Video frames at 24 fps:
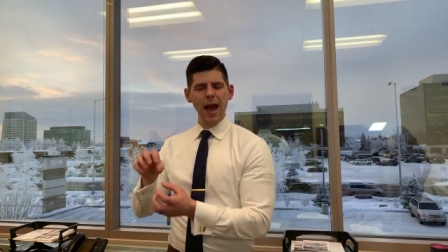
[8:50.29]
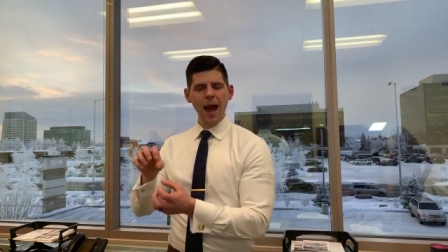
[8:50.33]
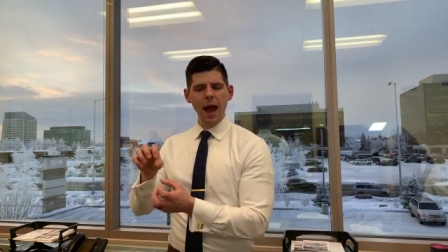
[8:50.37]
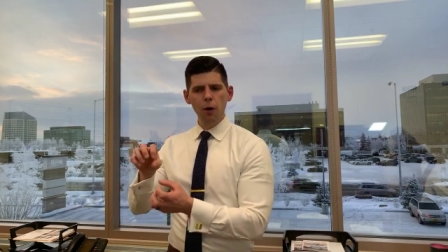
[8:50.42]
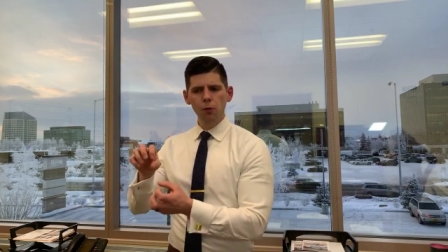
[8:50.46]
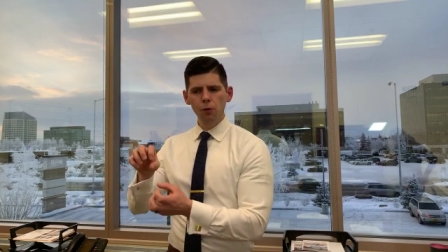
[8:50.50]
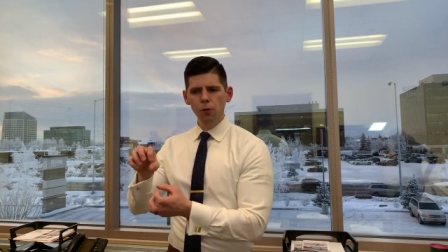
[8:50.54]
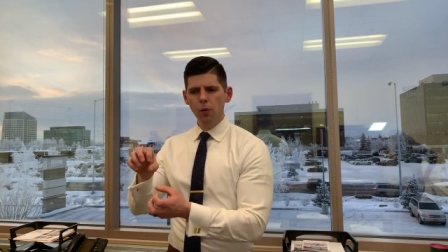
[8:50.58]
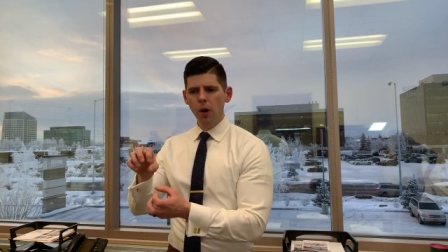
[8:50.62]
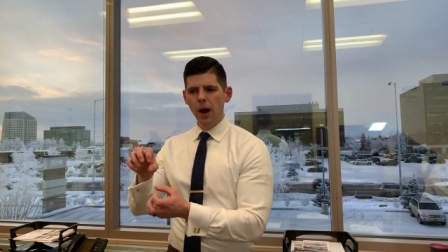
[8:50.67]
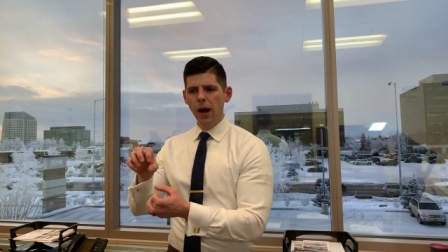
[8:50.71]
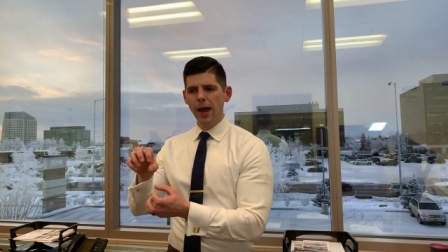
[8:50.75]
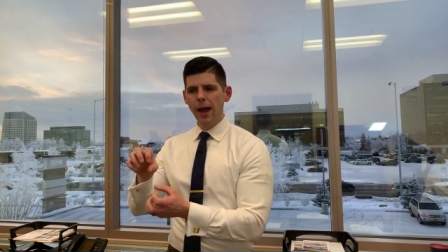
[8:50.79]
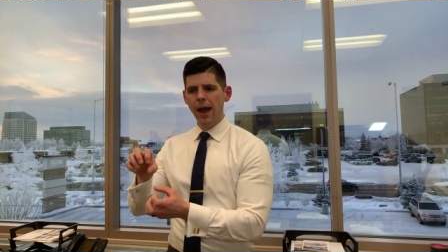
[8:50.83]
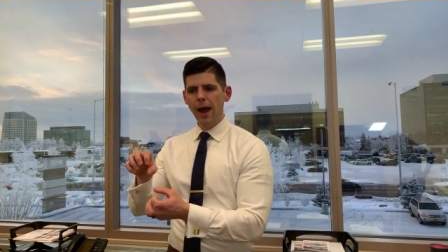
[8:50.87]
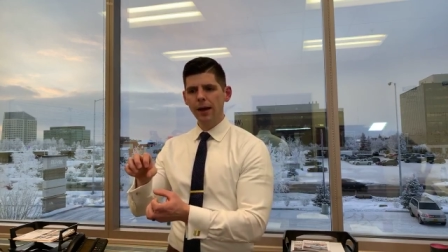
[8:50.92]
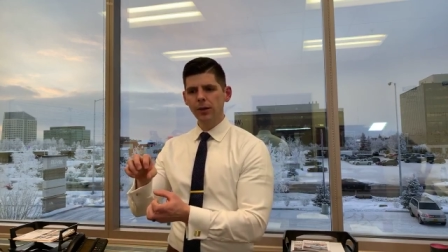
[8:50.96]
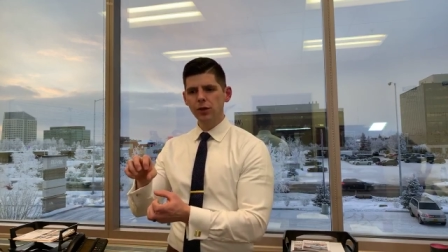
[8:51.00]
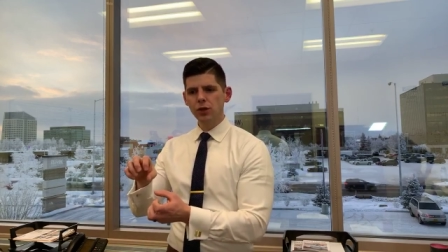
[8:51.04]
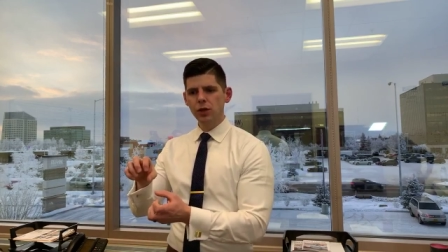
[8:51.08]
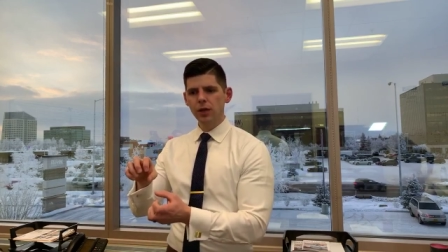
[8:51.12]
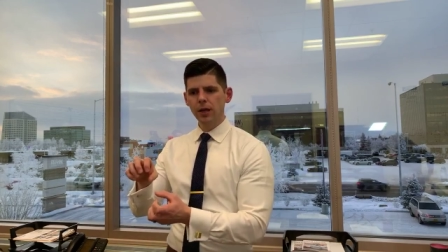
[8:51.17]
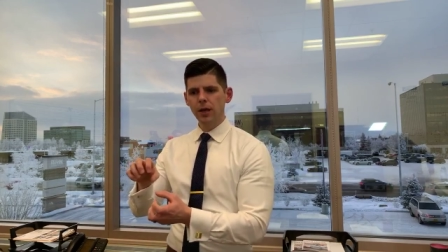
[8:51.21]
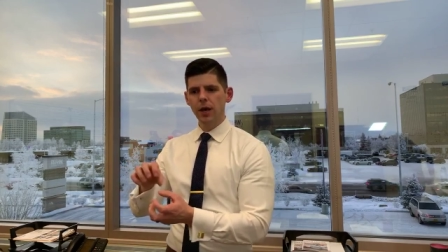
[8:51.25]
How do I
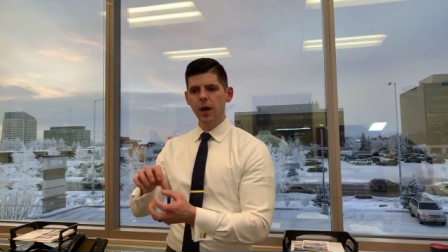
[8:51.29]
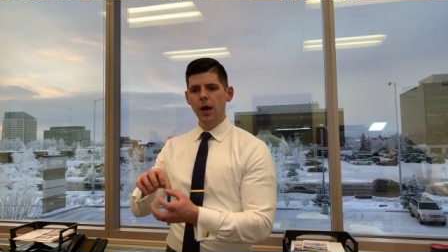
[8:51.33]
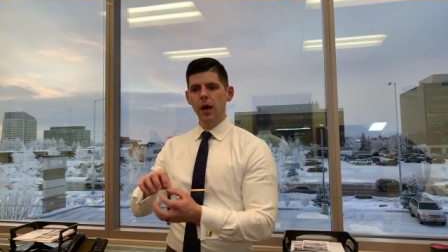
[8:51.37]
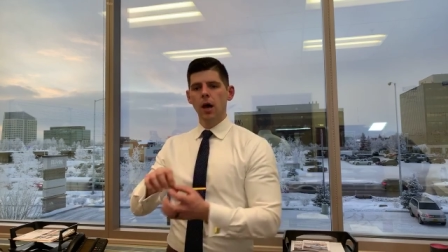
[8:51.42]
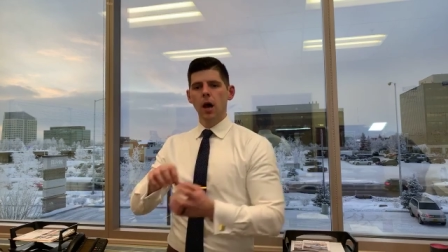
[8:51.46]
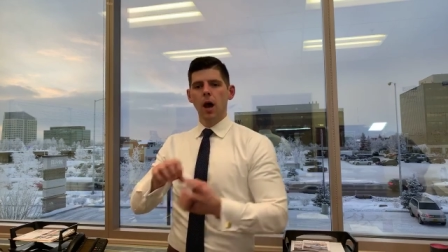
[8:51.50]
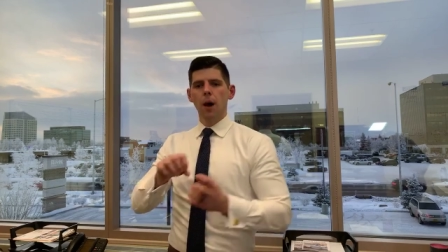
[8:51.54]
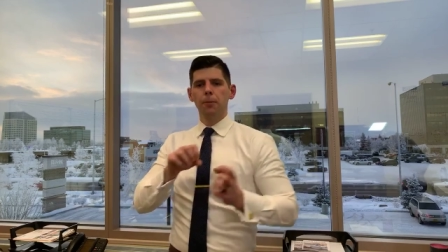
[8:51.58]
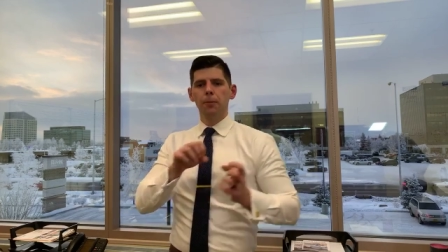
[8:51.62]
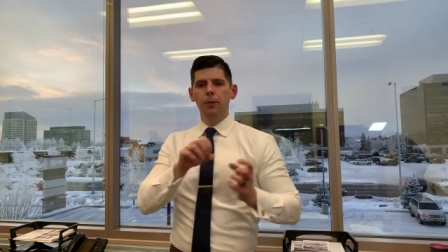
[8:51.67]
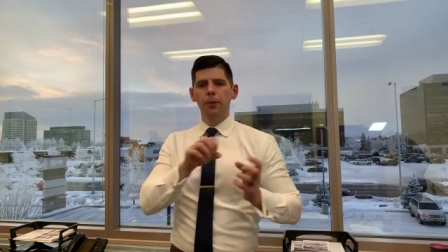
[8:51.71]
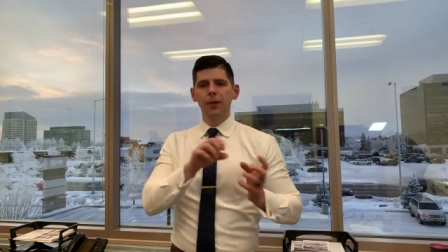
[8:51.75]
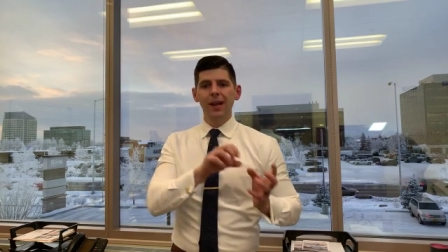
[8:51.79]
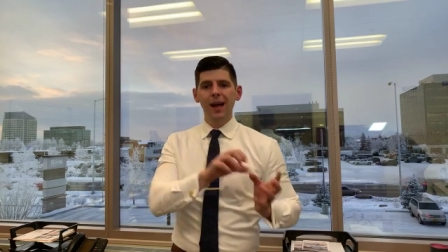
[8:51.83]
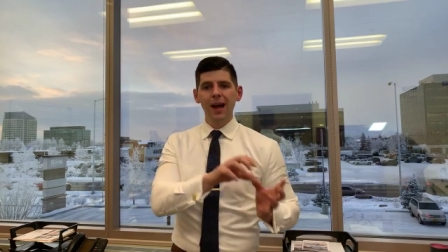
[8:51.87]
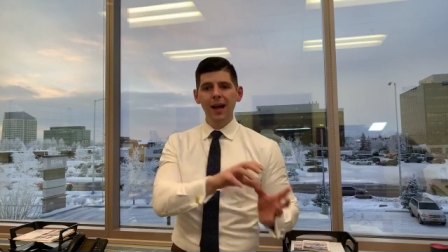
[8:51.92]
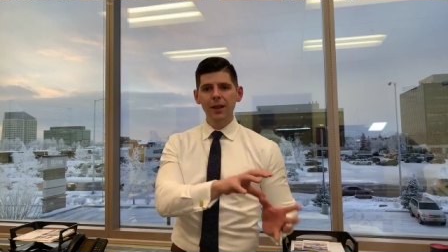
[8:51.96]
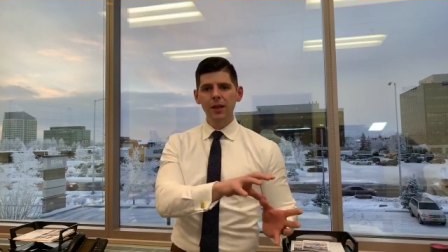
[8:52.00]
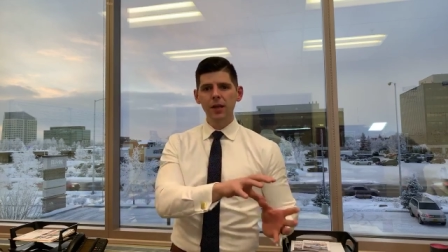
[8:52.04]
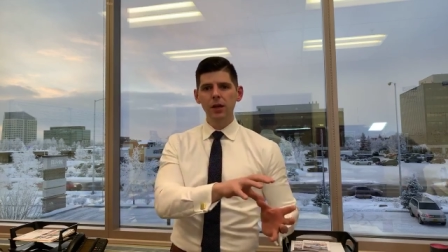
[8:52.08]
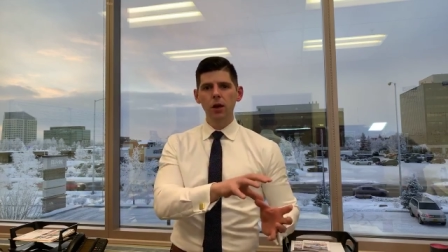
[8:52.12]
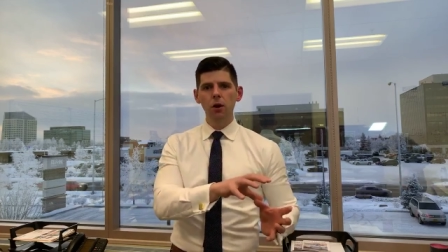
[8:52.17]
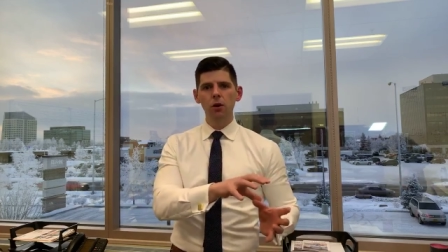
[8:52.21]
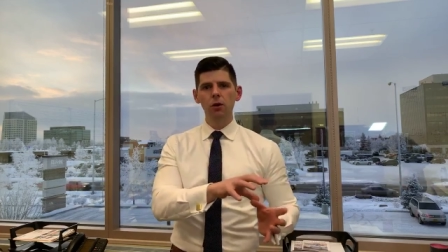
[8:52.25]
actually
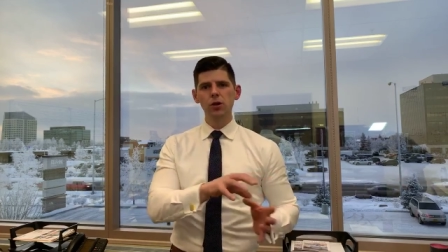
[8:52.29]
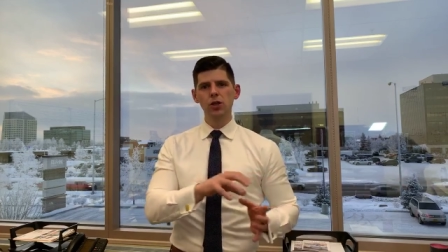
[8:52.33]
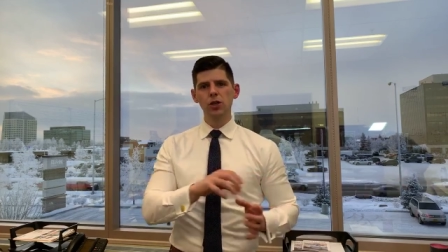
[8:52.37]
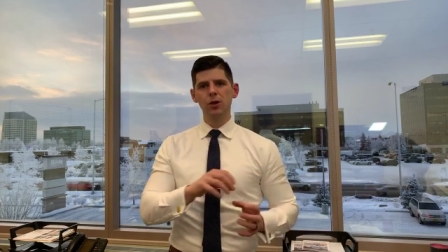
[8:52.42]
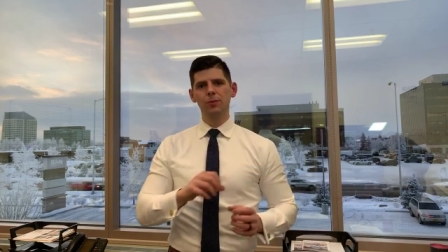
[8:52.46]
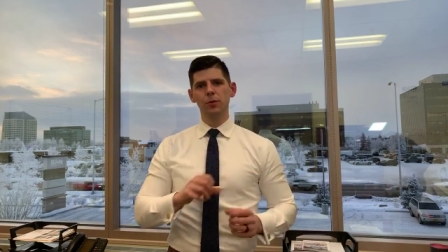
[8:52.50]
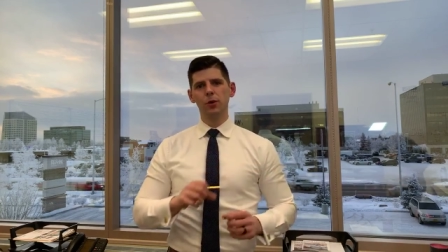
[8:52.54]
apply the knowledge